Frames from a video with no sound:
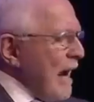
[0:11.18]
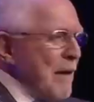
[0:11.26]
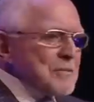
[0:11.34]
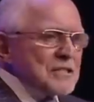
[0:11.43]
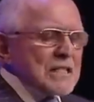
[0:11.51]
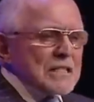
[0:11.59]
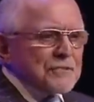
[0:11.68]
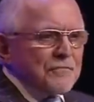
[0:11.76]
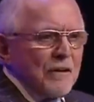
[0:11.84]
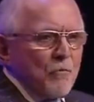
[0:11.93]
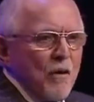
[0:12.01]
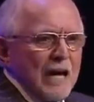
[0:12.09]
I'm
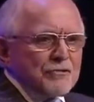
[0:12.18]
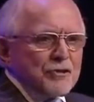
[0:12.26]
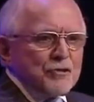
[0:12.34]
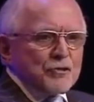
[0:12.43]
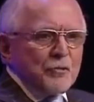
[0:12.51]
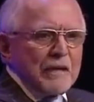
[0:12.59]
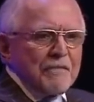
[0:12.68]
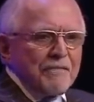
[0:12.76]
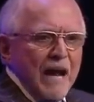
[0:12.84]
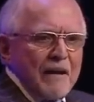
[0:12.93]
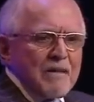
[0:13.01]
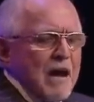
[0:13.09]
6'1",
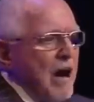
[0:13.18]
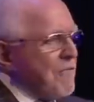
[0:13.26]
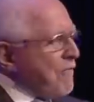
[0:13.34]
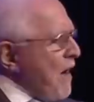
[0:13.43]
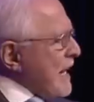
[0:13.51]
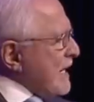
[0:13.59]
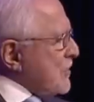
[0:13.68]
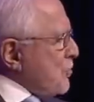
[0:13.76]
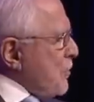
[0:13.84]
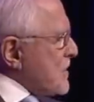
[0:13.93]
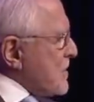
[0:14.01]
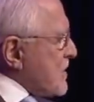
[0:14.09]
225, a fucking
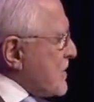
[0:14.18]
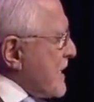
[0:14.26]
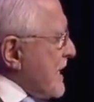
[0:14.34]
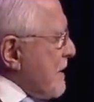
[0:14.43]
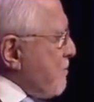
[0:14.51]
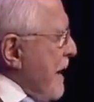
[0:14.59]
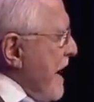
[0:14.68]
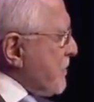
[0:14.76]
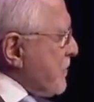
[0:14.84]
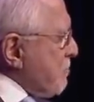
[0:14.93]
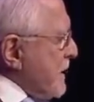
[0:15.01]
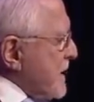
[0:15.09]
twisted steel and
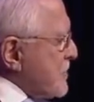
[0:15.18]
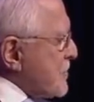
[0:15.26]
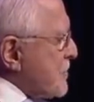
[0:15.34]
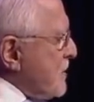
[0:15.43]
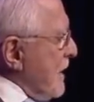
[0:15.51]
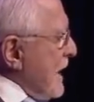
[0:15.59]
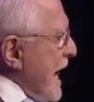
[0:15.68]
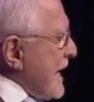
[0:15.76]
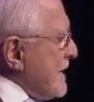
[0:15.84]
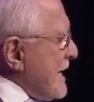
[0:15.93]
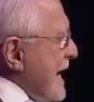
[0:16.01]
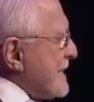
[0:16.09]
panther piss. And
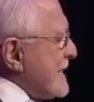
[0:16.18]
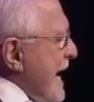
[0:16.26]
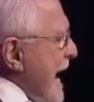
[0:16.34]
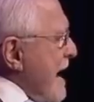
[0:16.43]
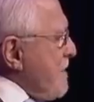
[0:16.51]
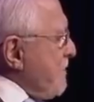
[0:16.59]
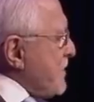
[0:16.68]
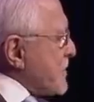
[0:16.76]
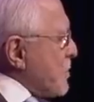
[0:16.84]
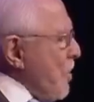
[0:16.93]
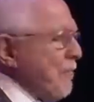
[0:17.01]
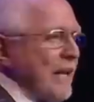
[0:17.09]
I can take 10
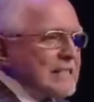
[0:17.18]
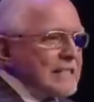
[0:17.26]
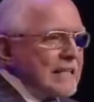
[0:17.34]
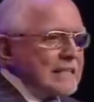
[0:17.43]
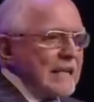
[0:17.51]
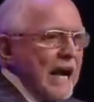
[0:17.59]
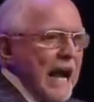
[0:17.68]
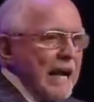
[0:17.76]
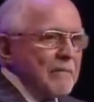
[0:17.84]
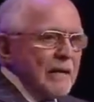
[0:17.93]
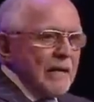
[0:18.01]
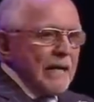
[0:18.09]
snowflakes at a
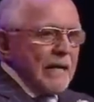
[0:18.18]
time